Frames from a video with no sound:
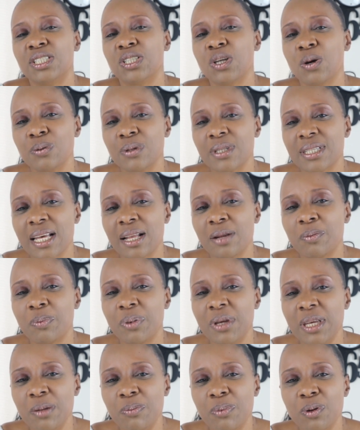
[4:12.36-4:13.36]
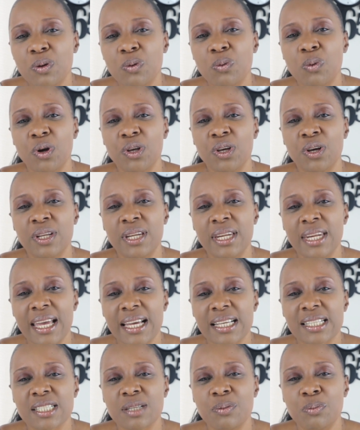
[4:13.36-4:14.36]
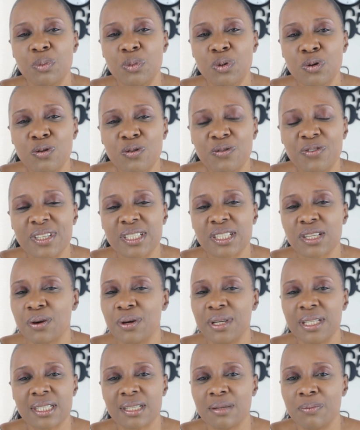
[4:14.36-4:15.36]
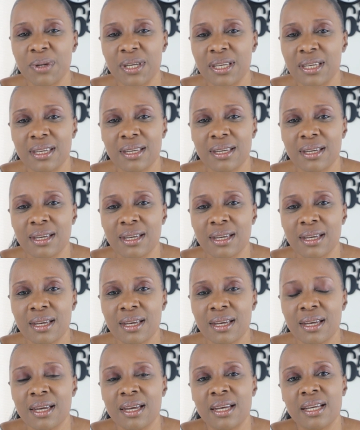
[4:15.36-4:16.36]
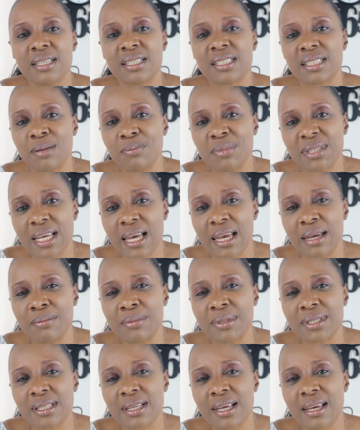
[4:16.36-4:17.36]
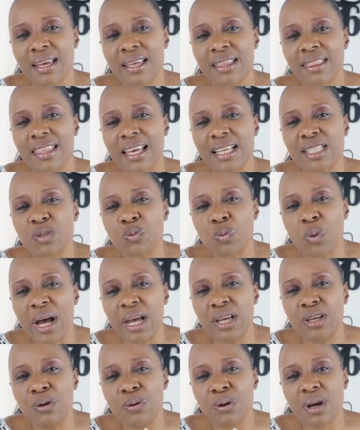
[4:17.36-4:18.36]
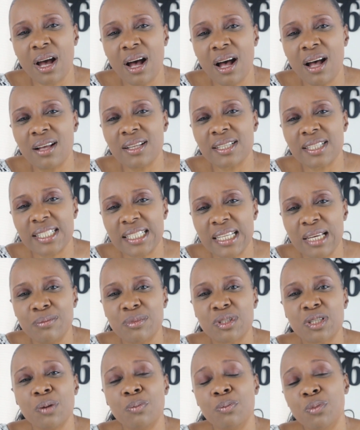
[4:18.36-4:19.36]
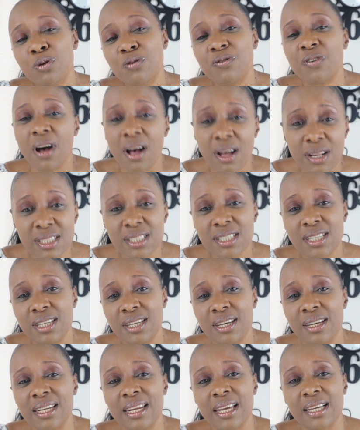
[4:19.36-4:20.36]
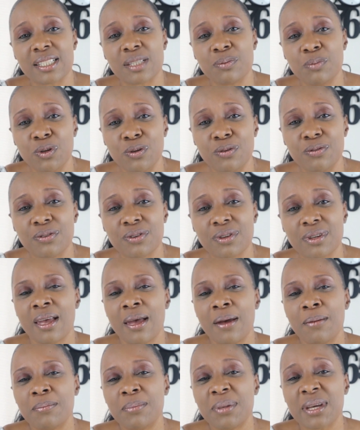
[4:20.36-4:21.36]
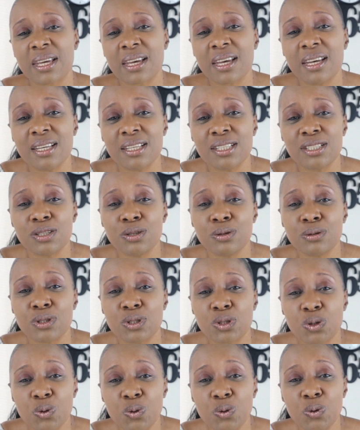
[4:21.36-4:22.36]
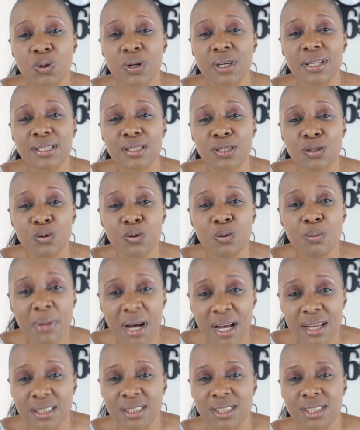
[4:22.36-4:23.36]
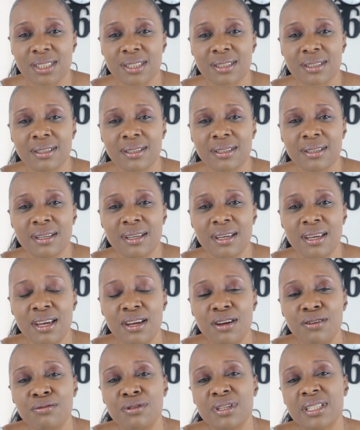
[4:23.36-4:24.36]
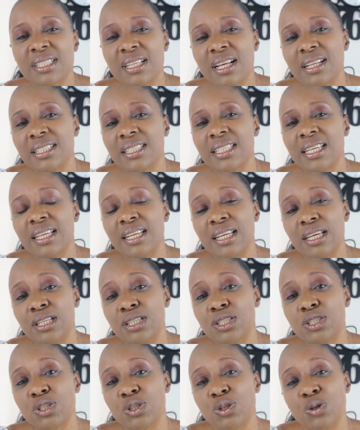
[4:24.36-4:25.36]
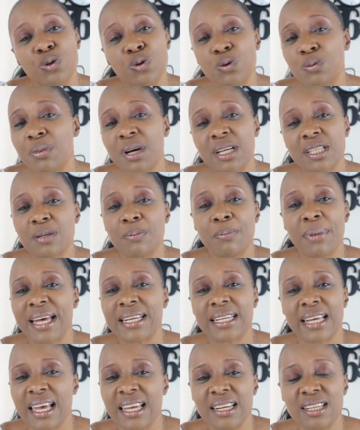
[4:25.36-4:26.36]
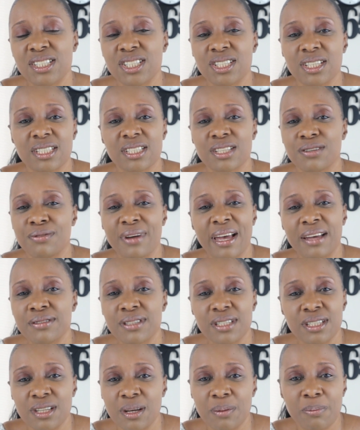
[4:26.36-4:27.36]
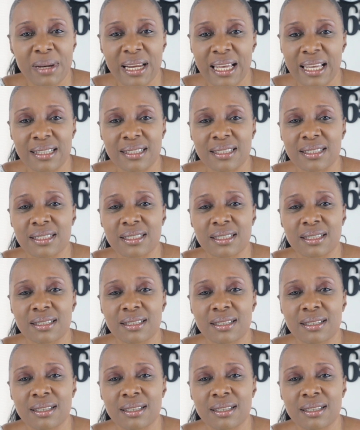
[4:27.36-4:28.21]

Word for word: Don't tell people what your next move is going to be. Sometimes that's why you can't seem to move on to your next move, because you talk too much, resulting in too much bad energy surrounding your plans.